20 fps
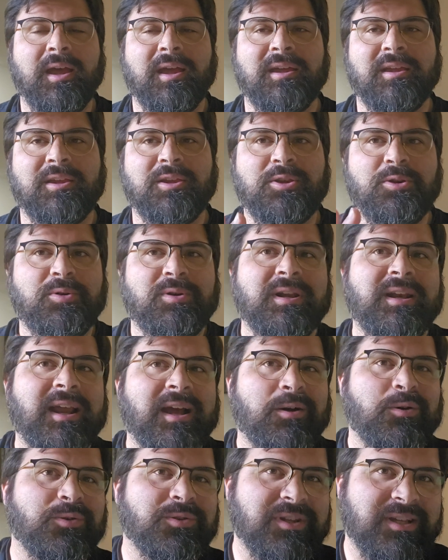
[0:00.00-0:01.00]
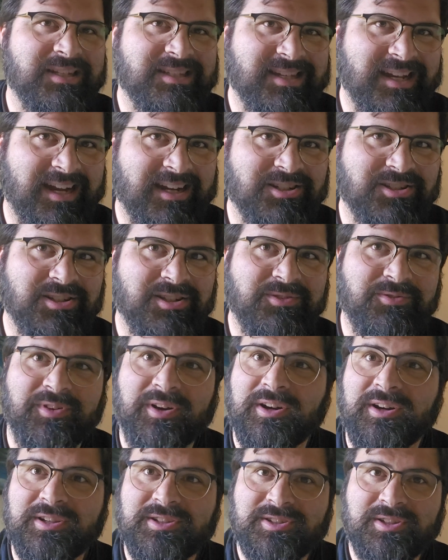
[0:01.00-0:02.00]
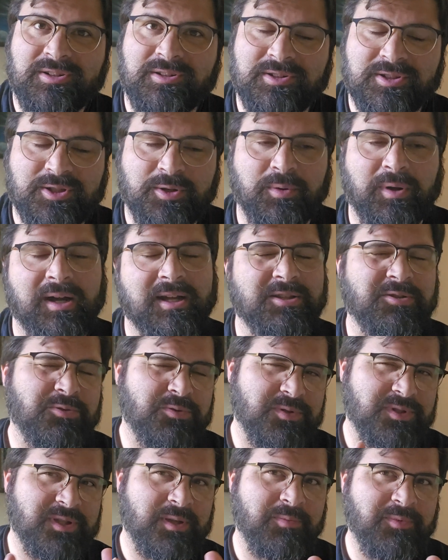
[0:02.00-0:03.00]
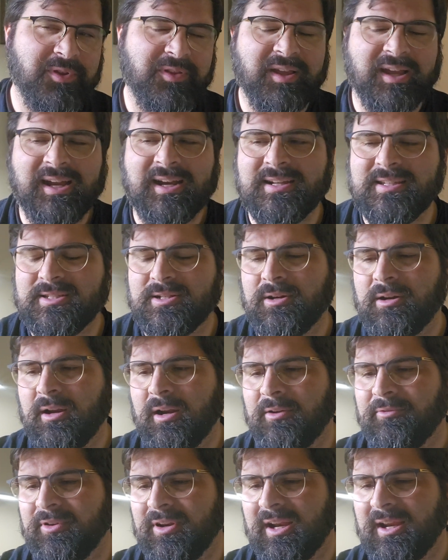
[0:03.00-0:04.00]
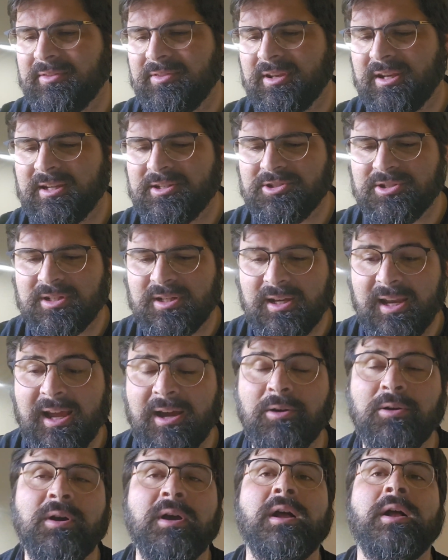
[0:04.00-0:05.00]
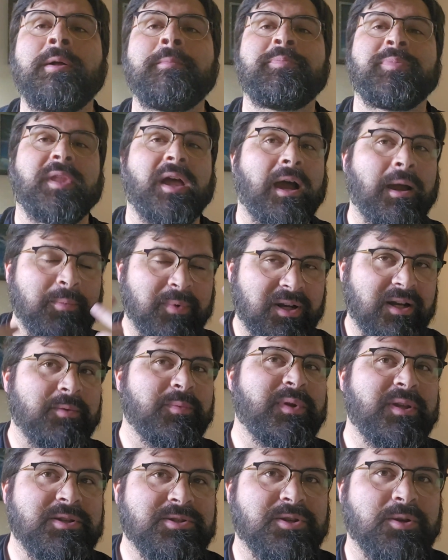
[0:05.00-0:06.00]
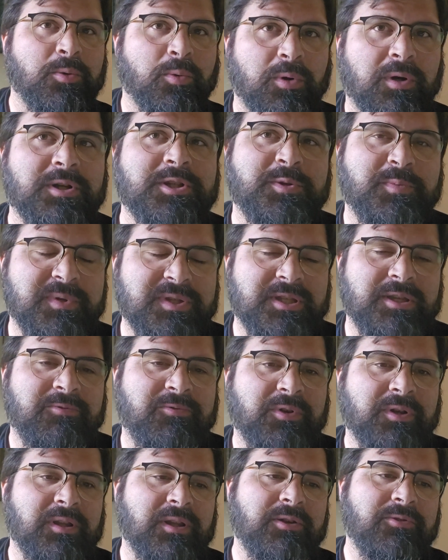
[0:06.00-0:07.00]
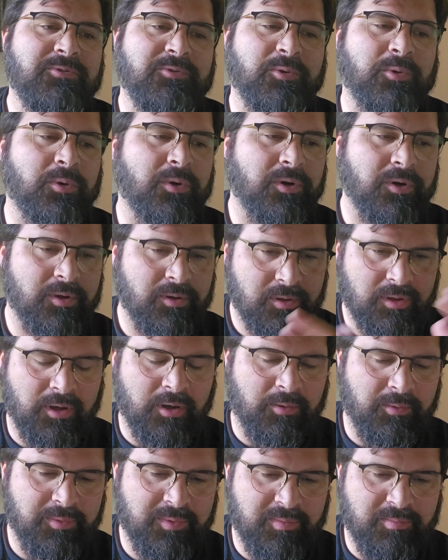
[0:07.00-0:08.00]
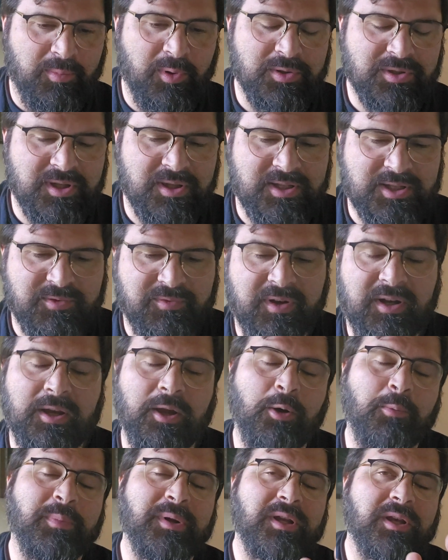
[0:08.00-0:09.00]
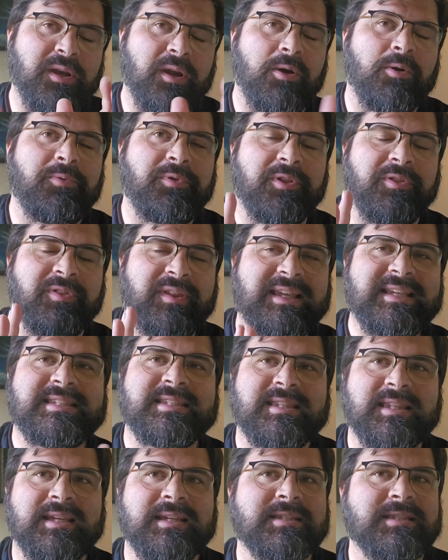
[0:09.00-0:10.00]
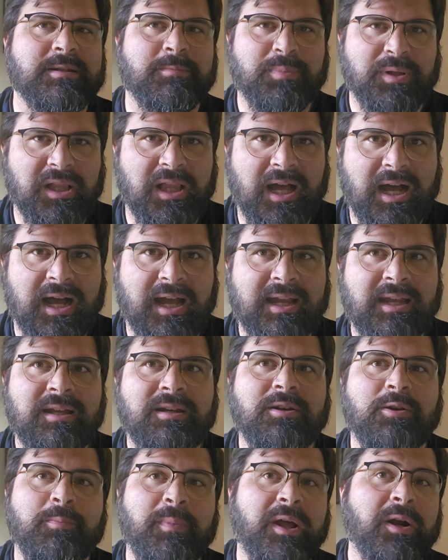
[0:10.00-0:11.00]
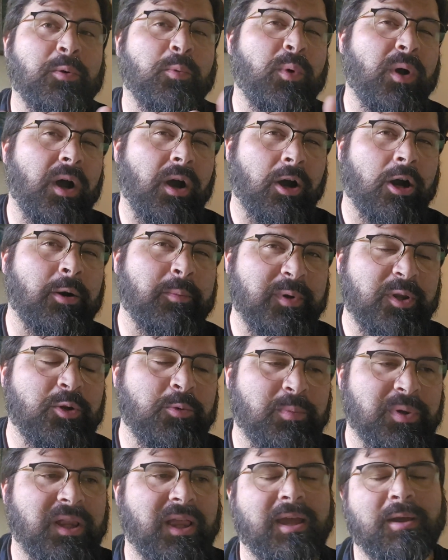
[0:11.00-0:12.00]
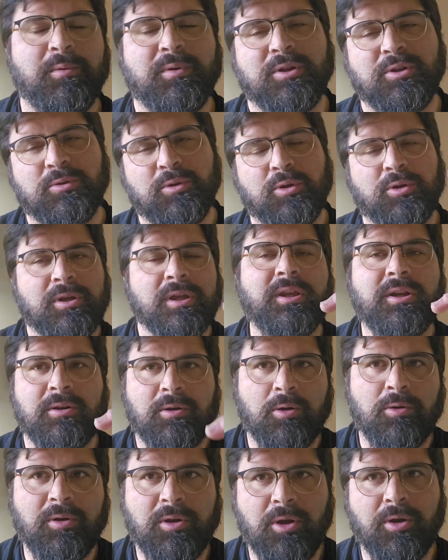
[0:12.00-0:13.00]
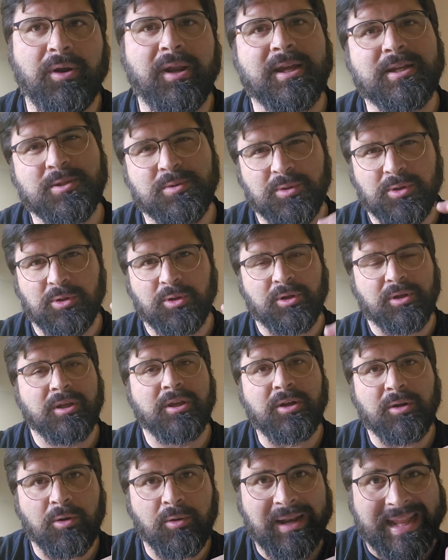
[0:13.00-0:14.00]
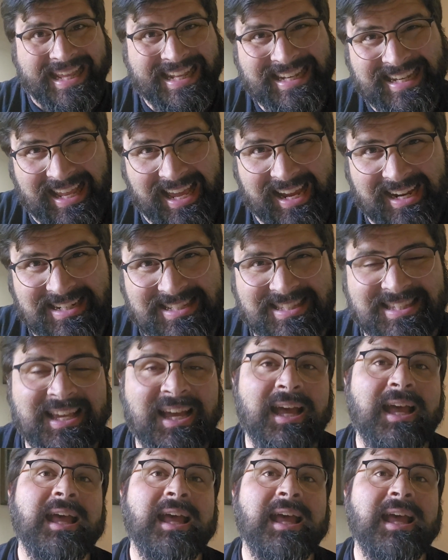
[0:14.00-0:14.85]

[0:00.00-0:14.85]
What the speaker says: you can now only attach to very certain squads, which was something that kind of started off in 9th edition. Now, I'm going to be using orcs specifically for, most of this video, but know that these things apply no matter what army you play. When you look at your own codex, when you look at your own index,